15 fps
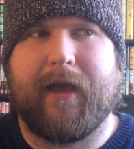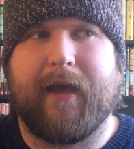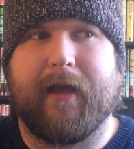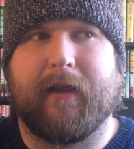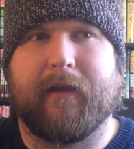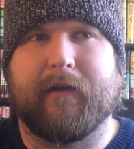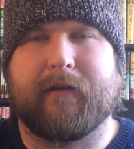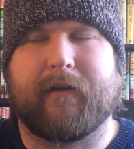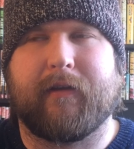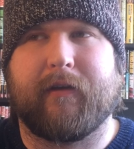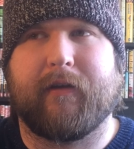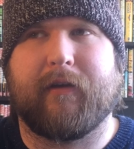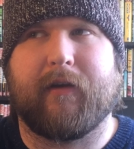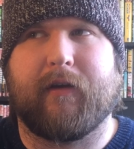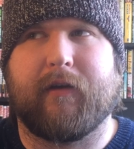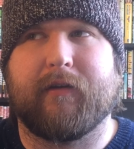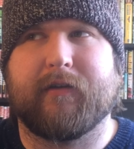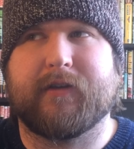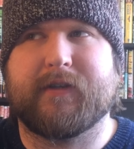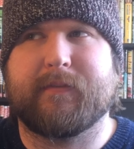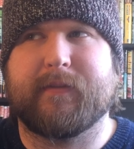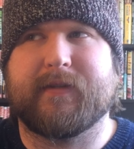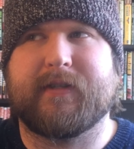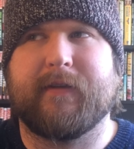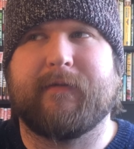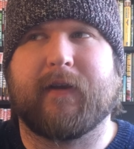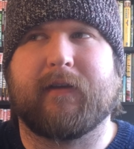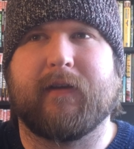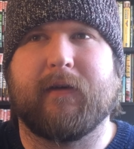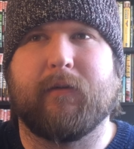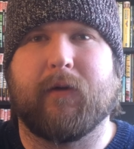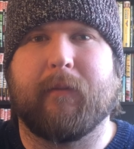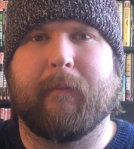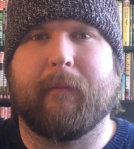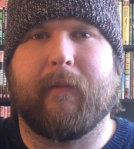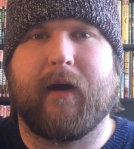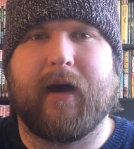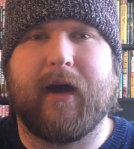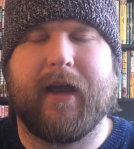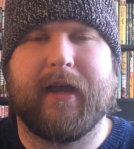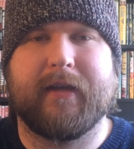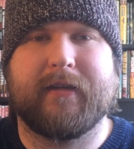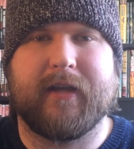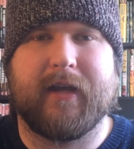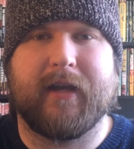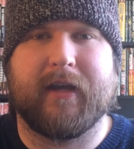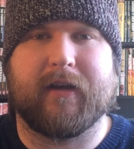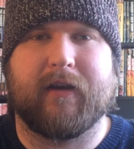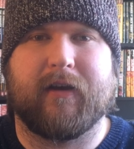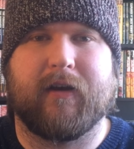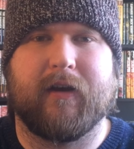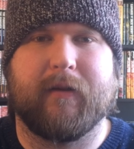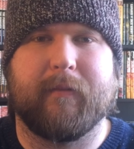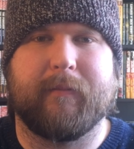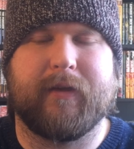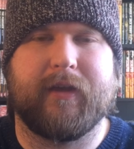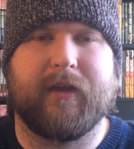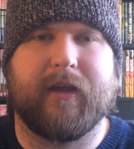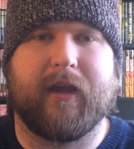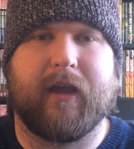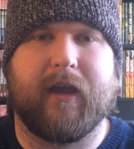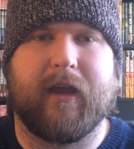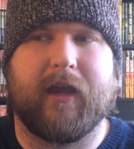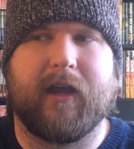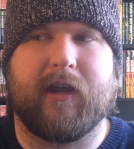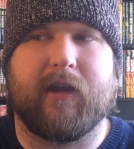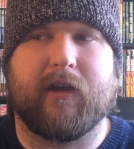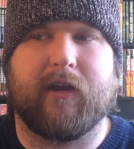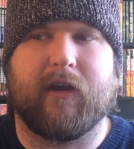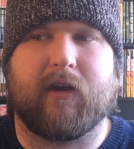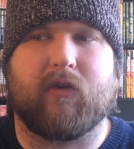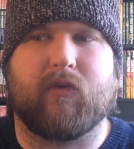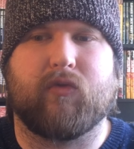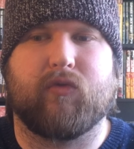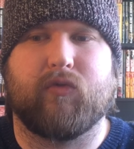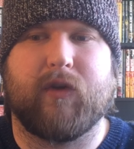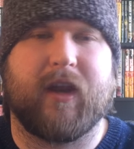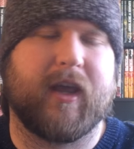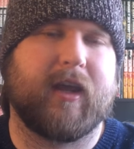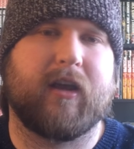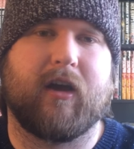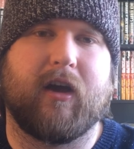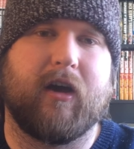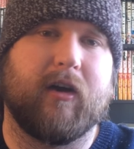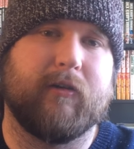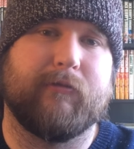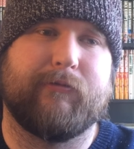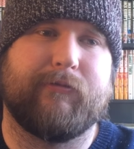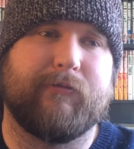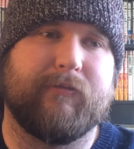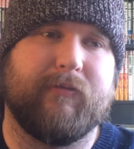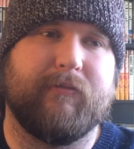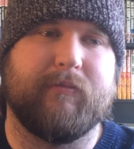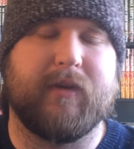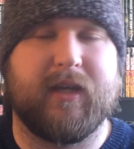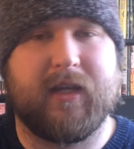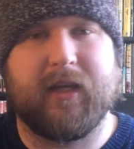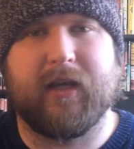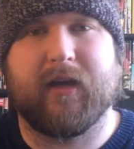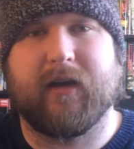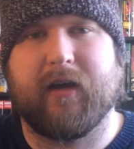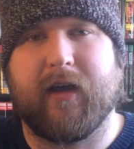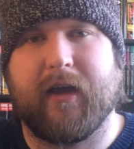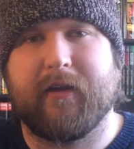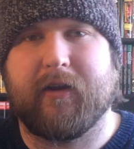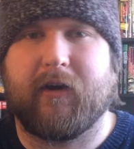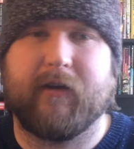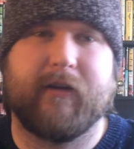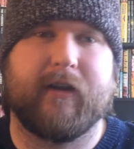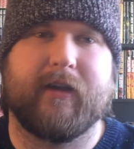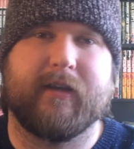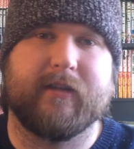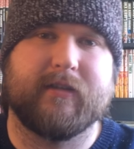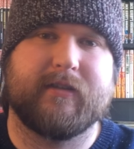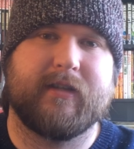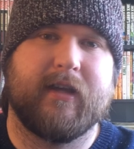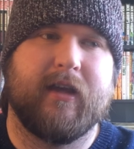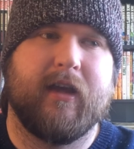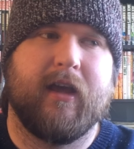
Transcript: and specifically what my take on being a critic of media and art is,